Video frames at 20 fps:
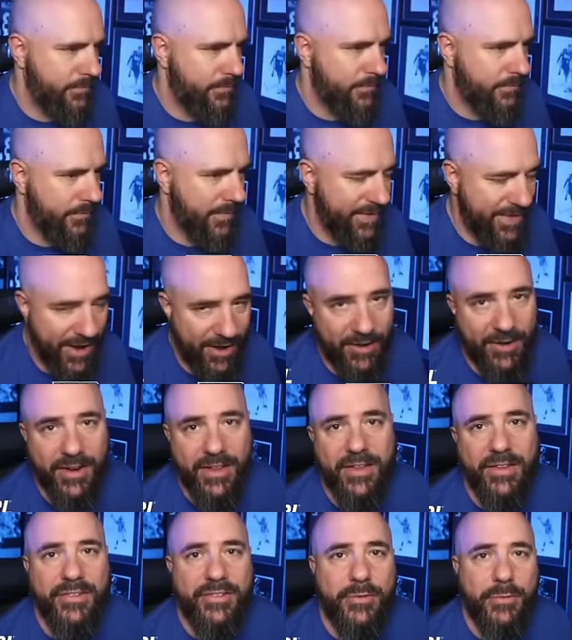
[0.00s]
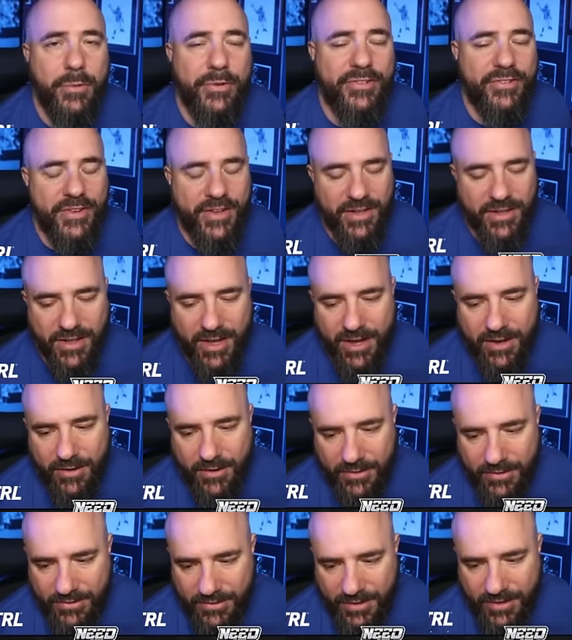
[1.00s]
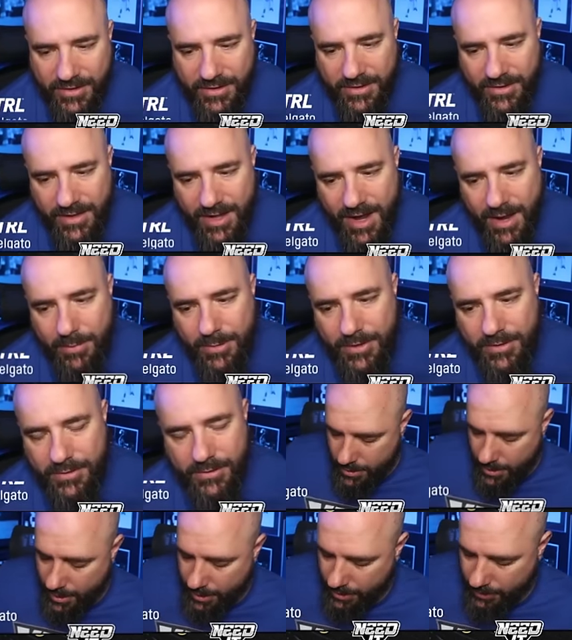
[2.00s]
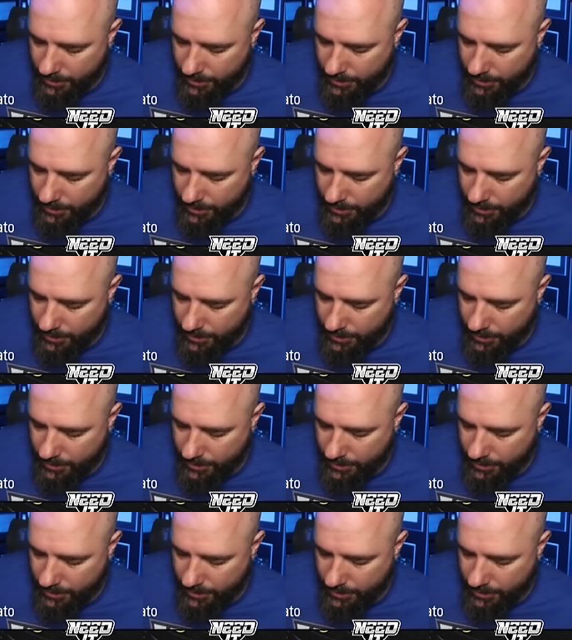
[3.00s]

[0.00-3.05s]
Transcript: And there it is. We'll see you later. See you in the lobby, dude. I got